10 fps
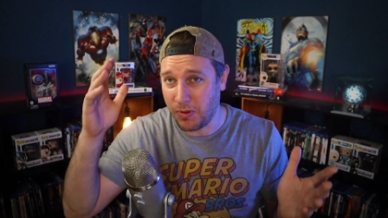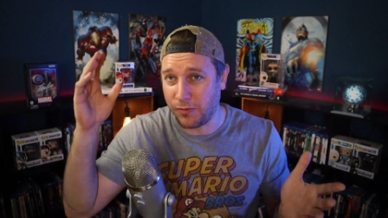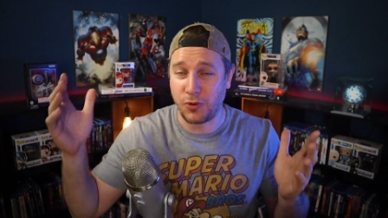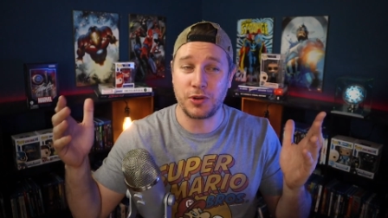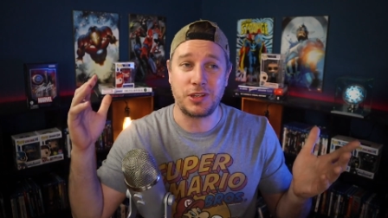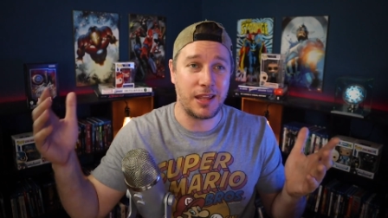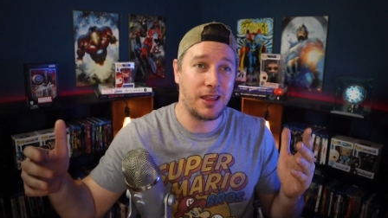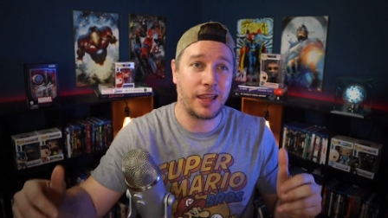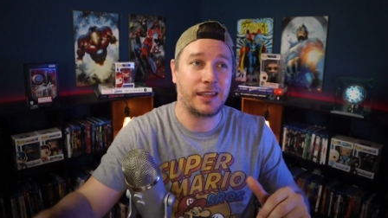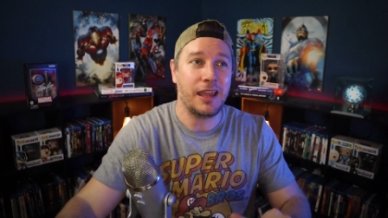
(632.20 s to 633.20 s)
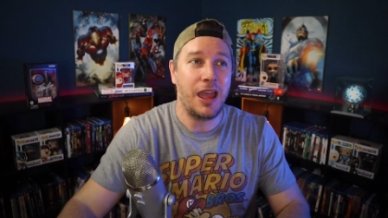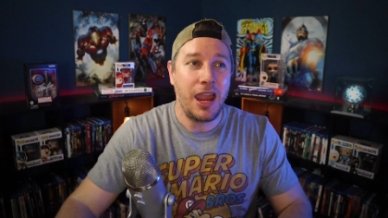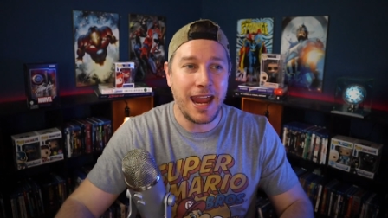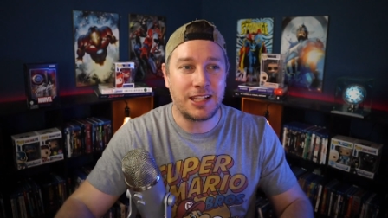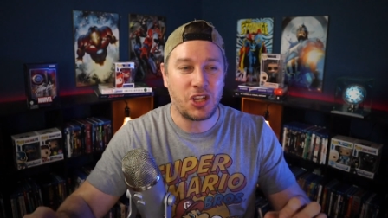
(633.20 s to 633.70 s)
of course it, like
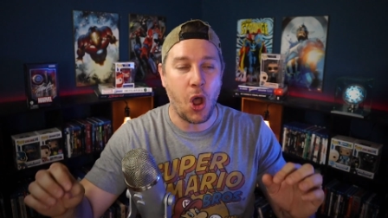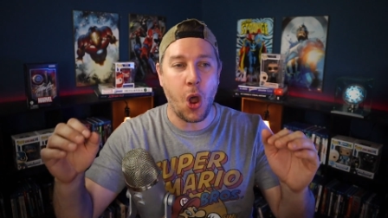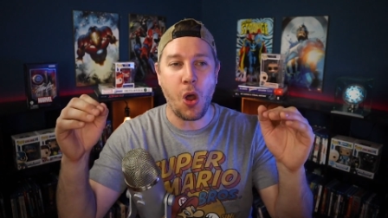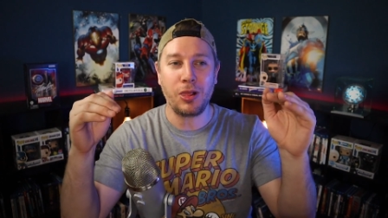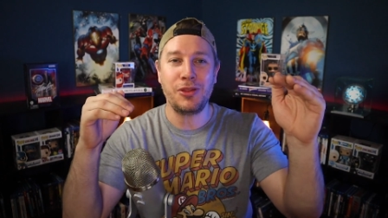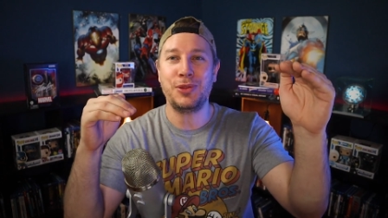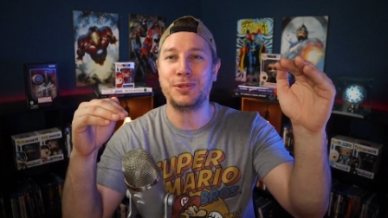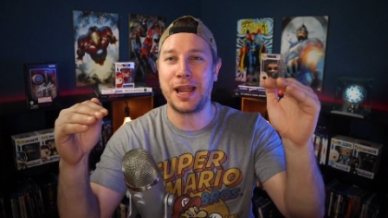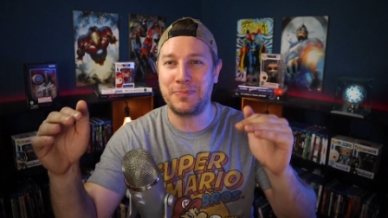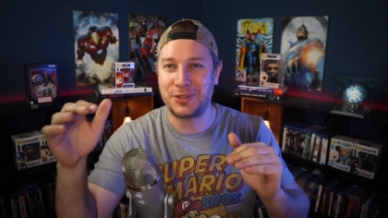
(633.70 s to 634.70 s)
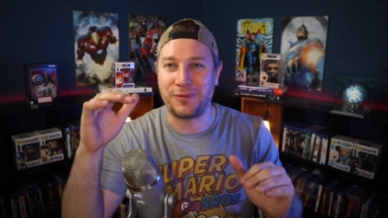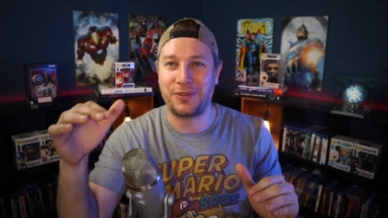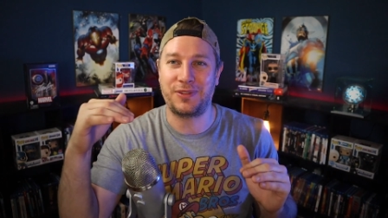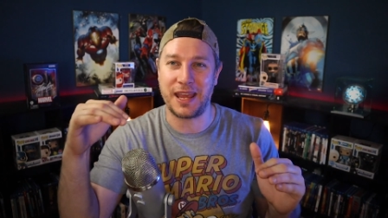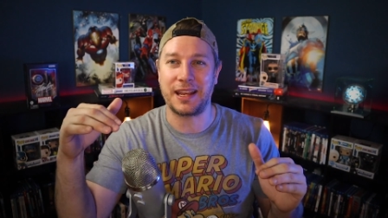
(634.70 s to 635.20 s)
it's all of the types of
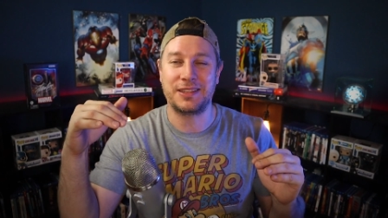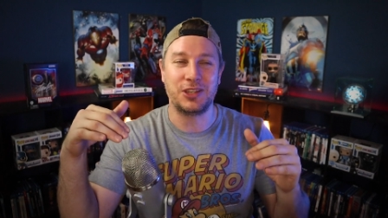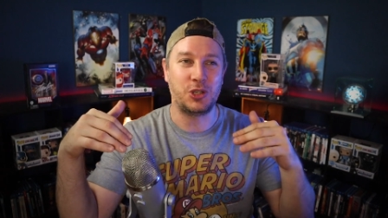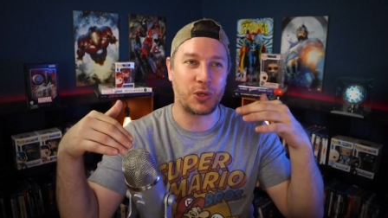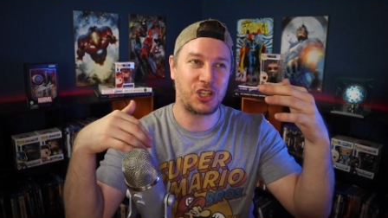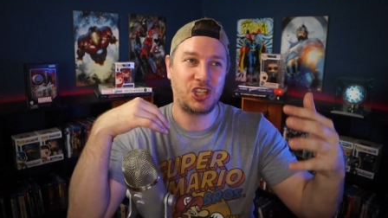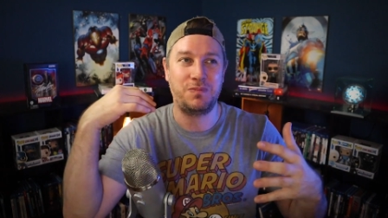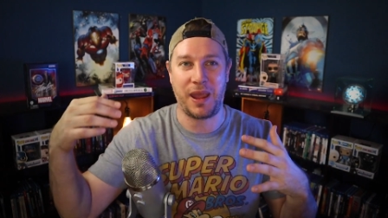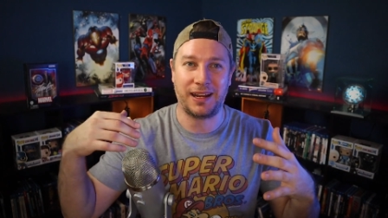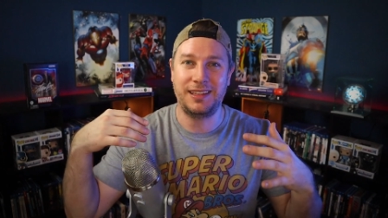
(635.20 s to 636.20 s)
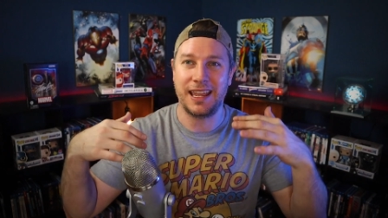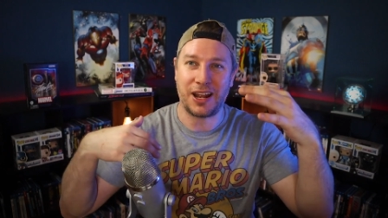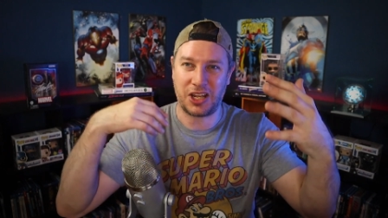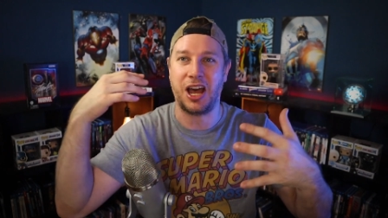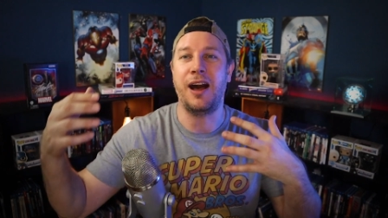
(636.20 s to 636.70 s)
things that you expect in
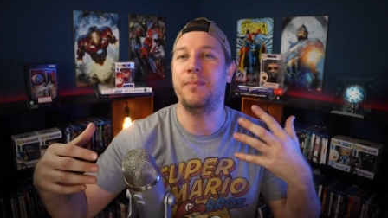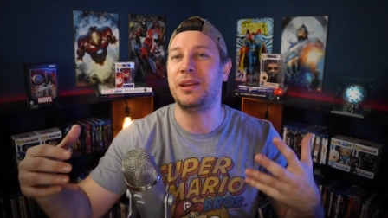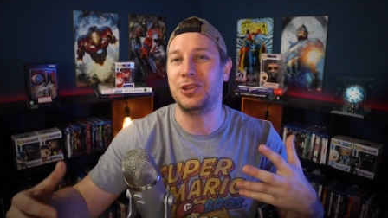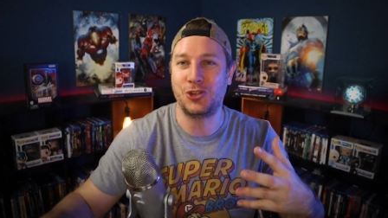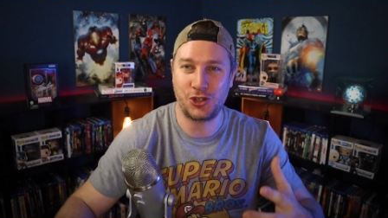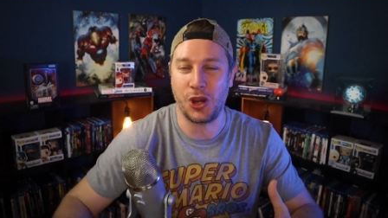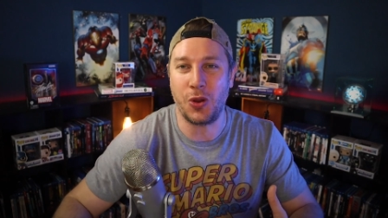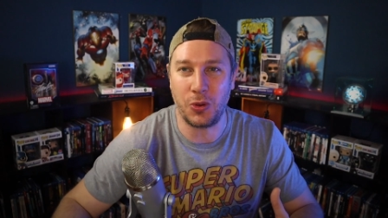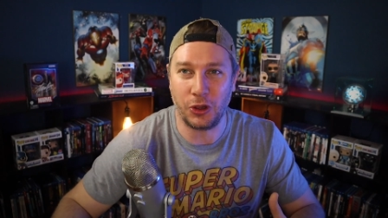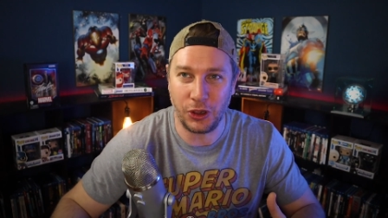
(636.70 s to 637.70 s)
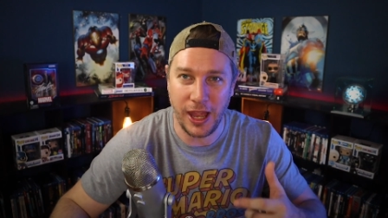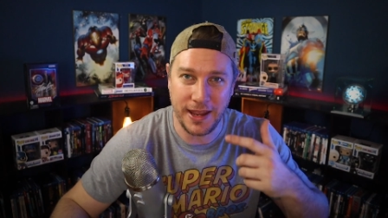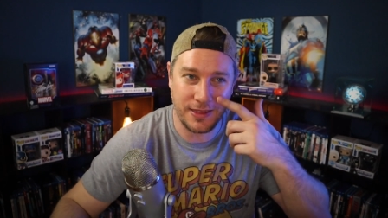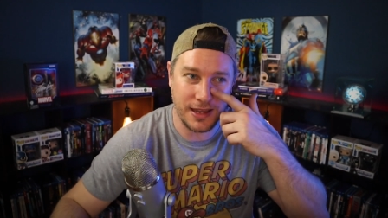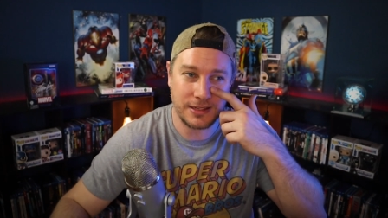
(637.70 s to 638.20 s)
a comedy show
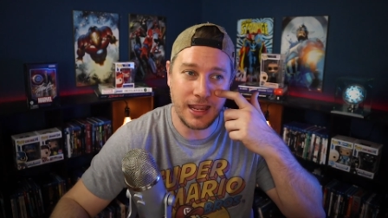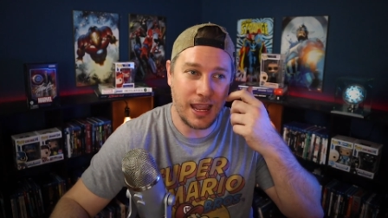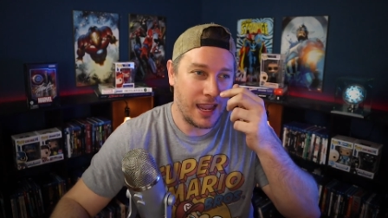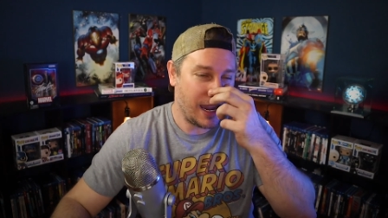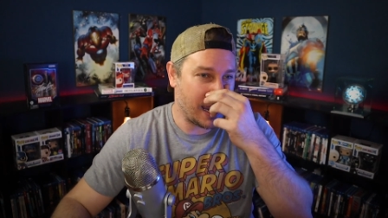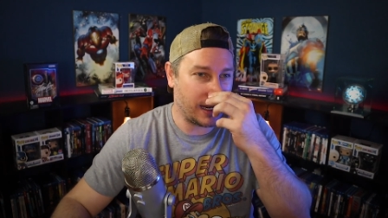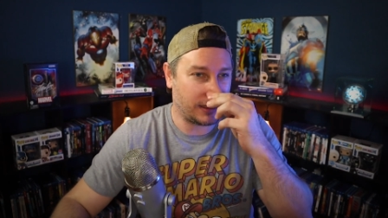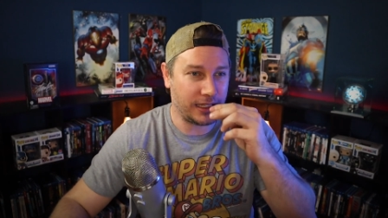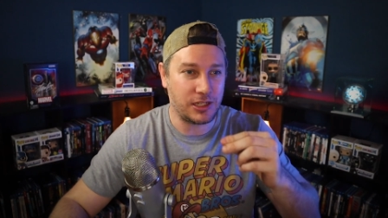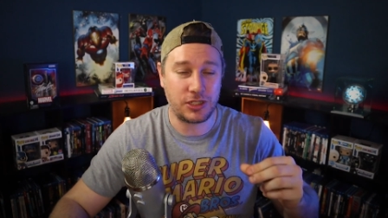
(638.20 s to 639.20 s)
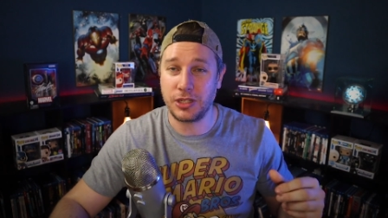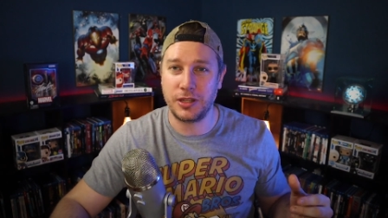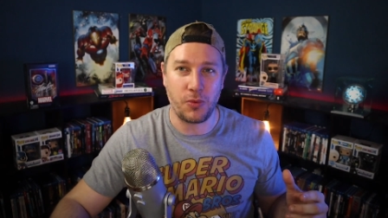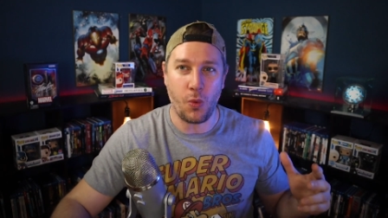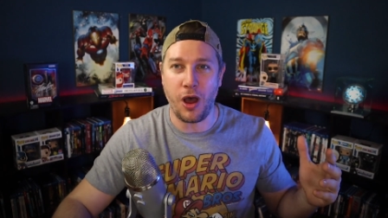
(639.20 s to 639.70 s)
like this and it leads
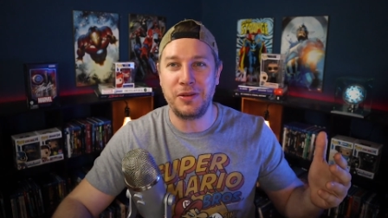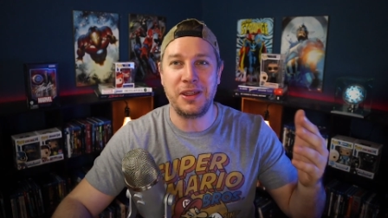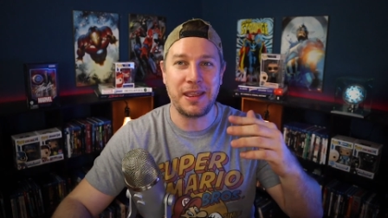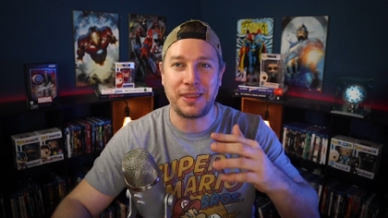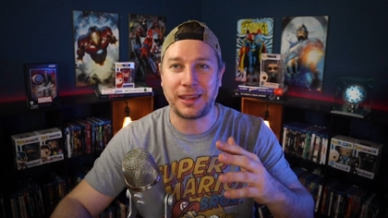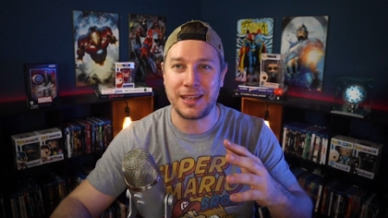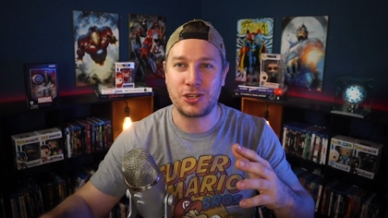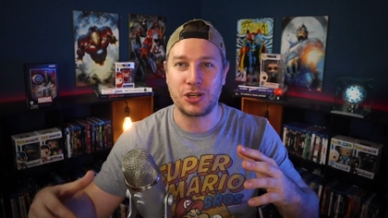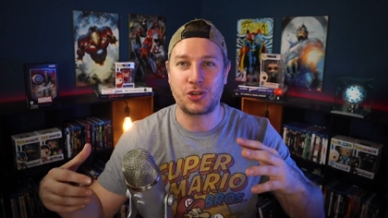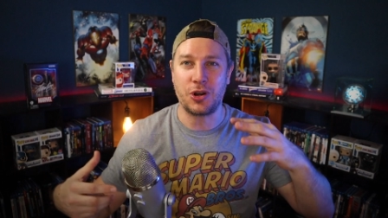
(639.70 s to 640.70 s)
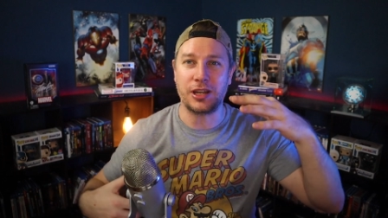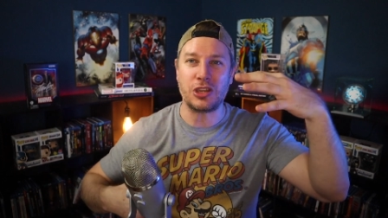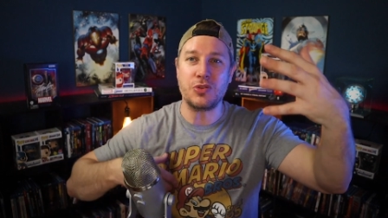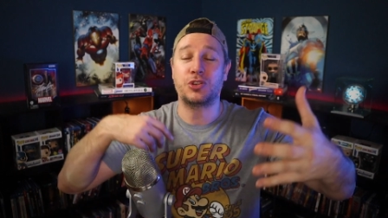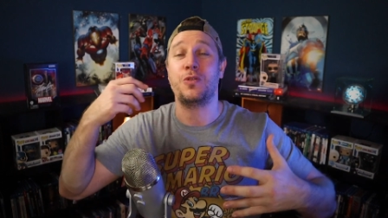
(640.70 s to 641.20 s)
to wanda in the kitchen trying to
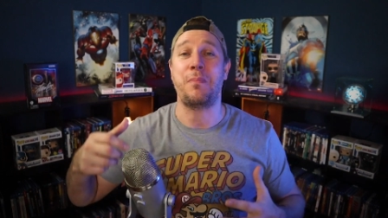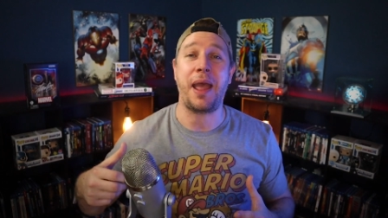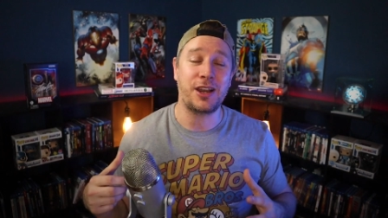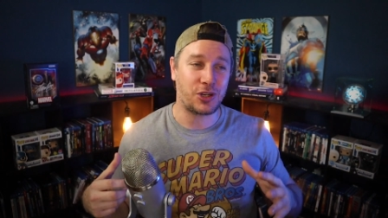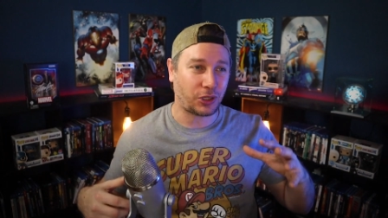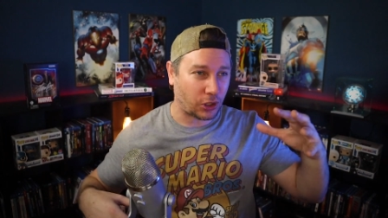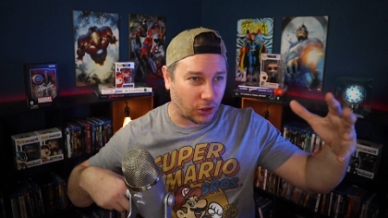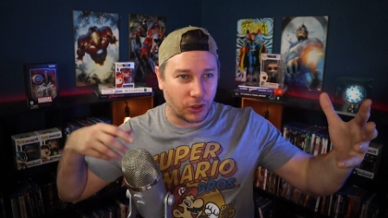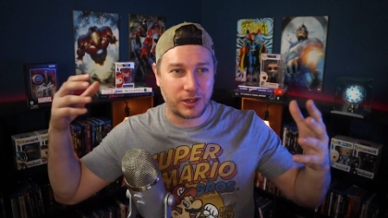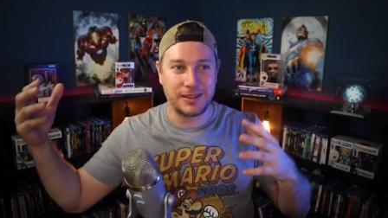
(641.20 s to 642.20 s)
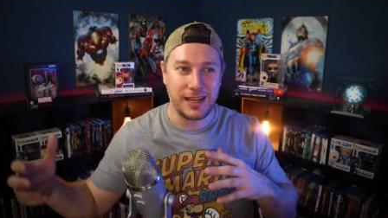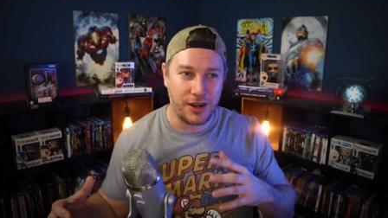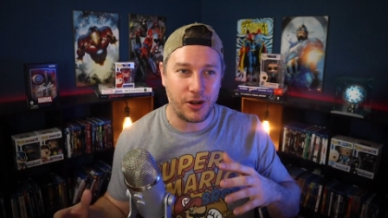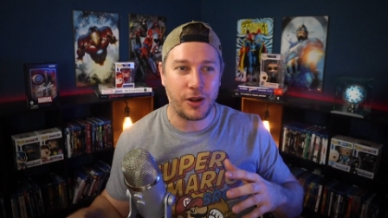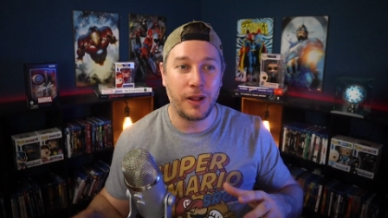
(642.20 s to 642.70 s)
use her magic to cook
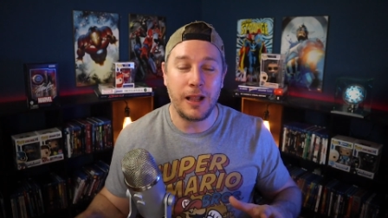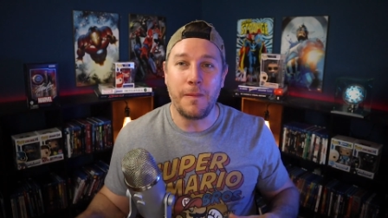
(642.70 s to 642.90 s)
dinner